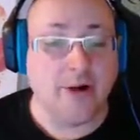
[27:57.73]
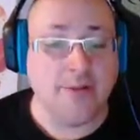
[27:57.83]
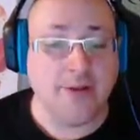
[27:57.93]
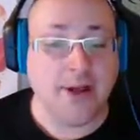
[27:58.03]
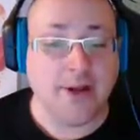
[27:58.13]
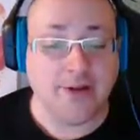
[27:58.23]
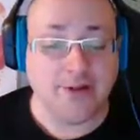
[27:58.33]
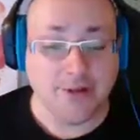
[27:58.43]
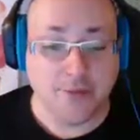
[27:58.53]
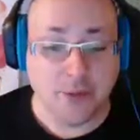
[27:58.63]
and that is
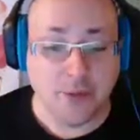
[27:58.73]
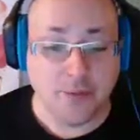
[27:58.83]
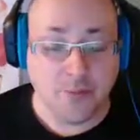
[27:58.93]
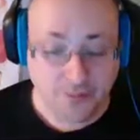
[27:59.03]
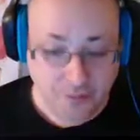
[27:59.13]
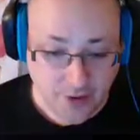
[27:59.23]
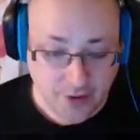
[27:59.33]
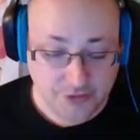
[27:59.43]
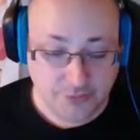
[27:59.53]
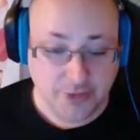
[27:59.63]

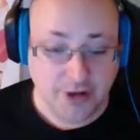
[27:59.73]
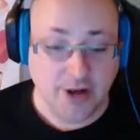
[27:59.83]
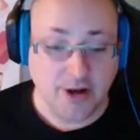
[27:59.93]
simply